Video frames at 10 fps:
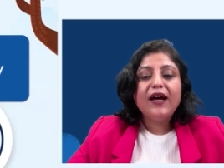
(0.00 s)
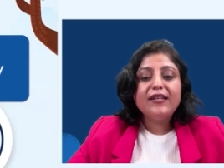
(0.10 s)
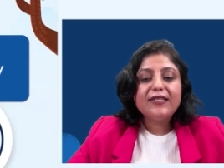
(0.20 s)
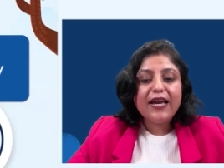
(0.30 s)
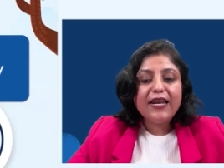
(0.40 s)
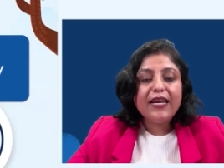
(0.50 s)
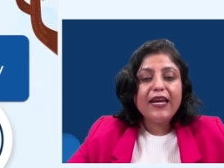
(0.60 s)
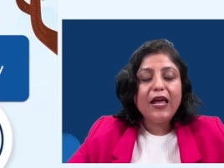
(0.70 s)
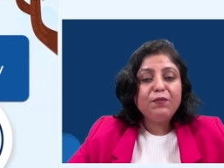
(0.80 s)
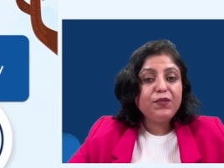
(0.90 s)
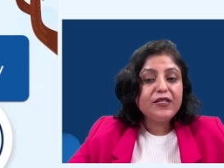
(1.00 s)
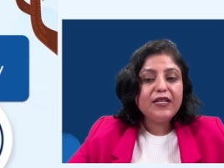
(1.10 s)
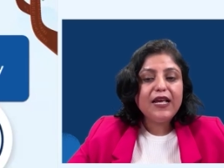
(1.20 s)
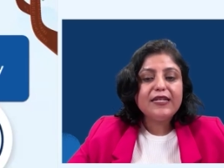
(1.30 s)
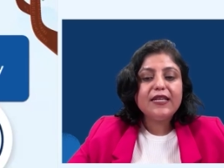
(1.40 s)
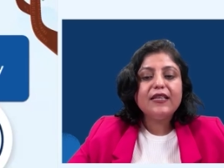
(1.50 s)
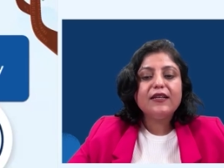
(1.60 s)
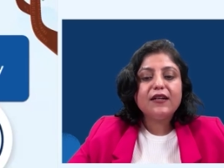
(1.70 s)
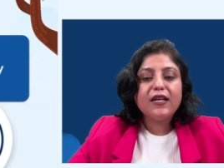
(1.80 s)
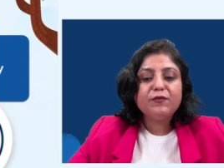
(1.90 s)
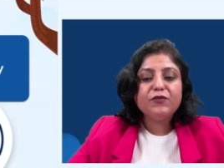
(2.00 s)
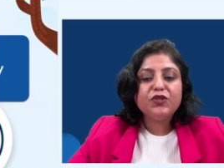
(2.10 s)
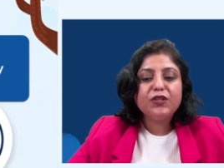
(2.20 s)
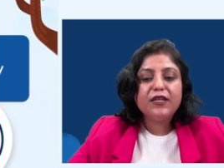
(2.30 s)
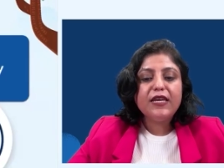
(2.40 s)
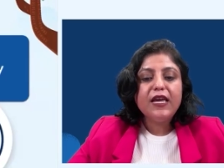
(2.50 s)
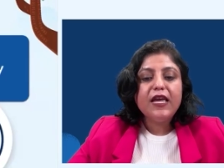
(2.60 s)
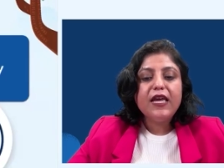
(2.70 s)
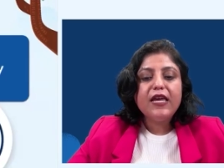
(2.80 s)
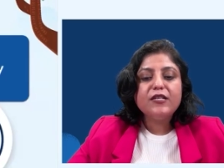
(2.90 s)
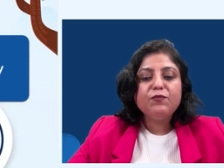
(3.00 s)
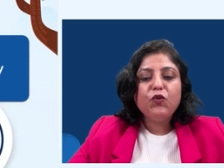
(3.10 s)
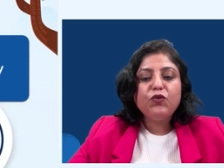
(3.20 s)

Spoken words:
Understanding and personalizing the customer journey is